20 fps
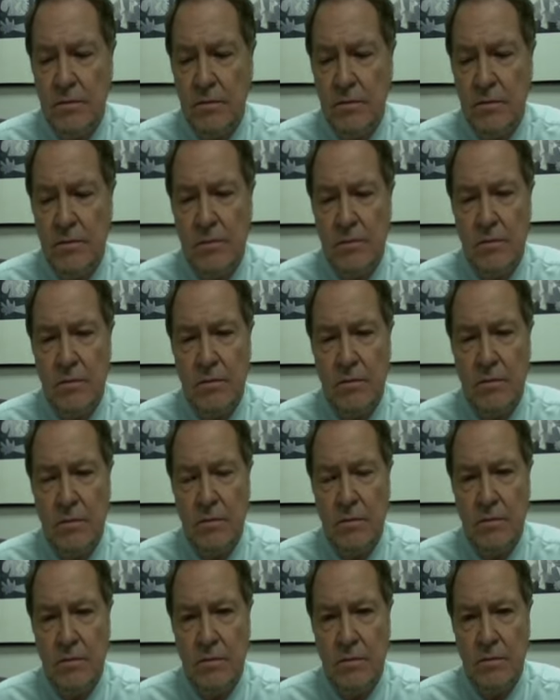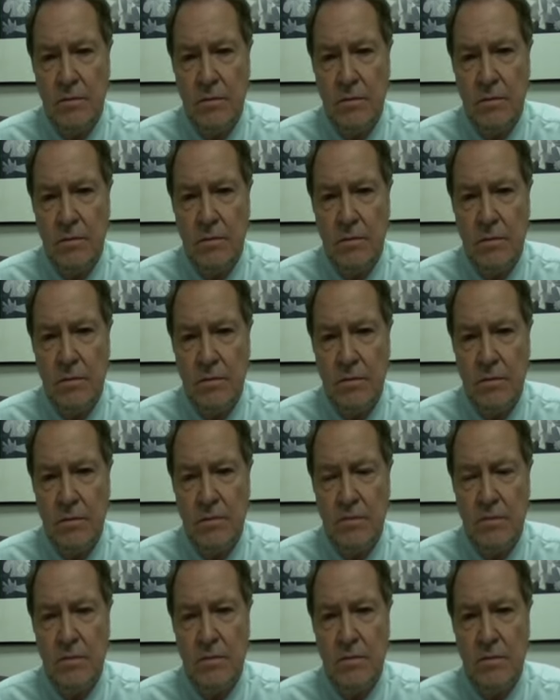
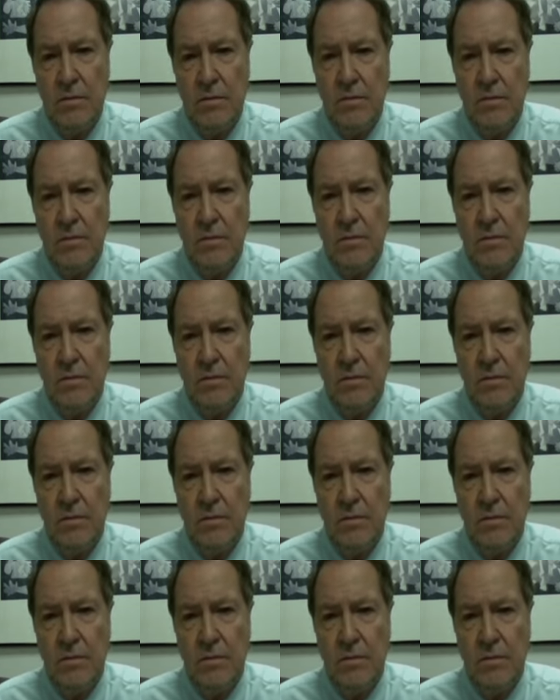No words are spoken by the person on screen.